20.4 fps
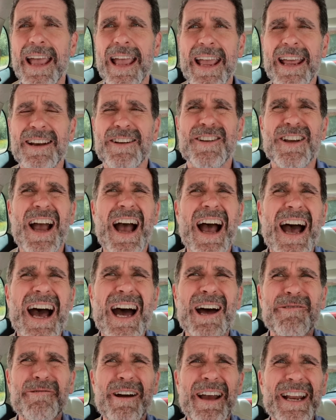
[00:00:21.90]
And your
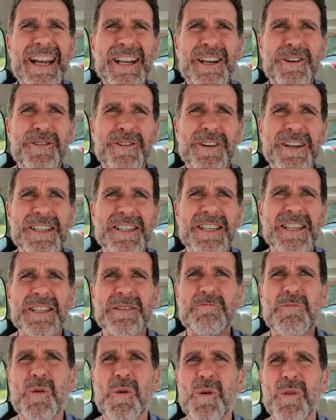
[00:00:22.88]
heart rate
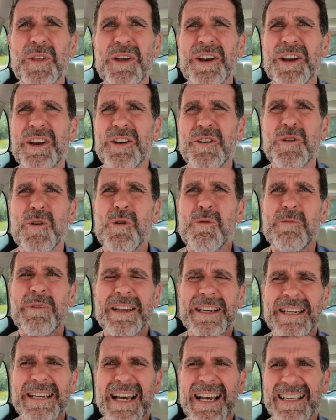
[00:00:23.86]
increases more than it
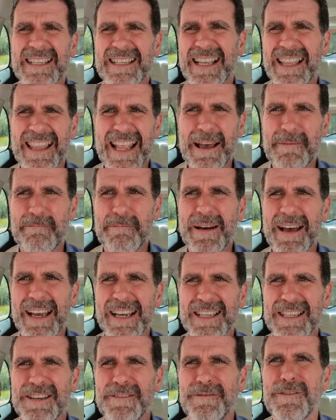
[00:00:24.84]
normally does at that
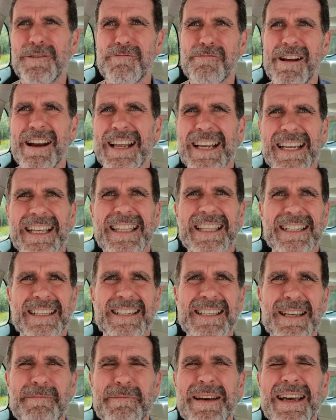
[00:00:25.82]
pace if you're running in
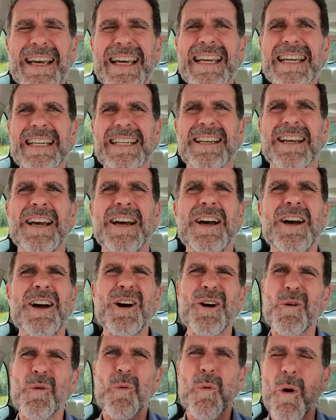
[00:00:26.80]
some heat.
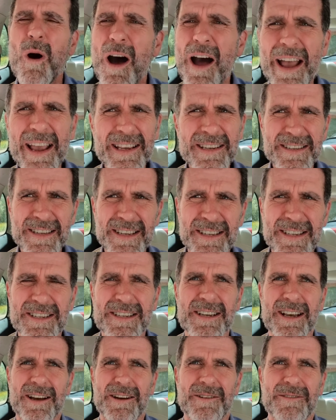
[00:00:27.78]
Why is this
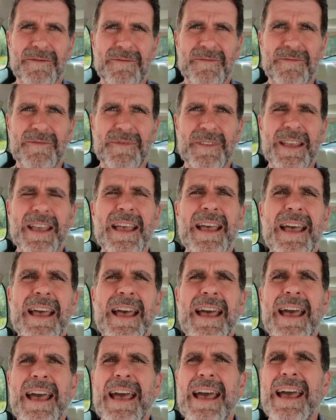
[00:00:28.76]
so?
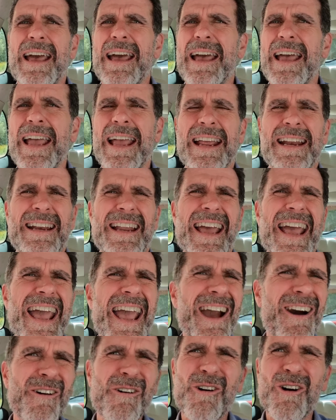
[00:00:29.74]
and
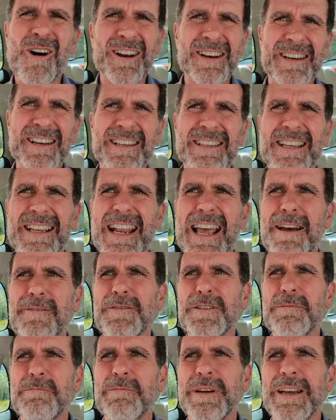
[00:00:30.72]
how hot does it
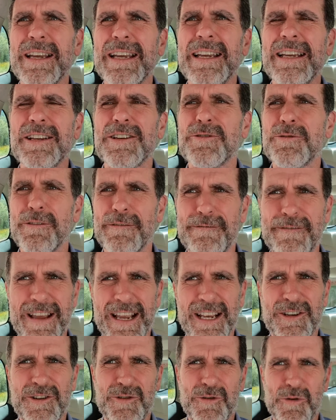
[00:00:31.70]
have to be to
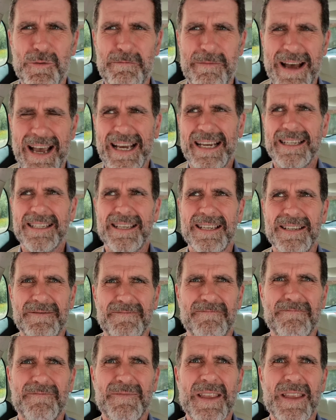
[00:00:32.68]
affect your pace?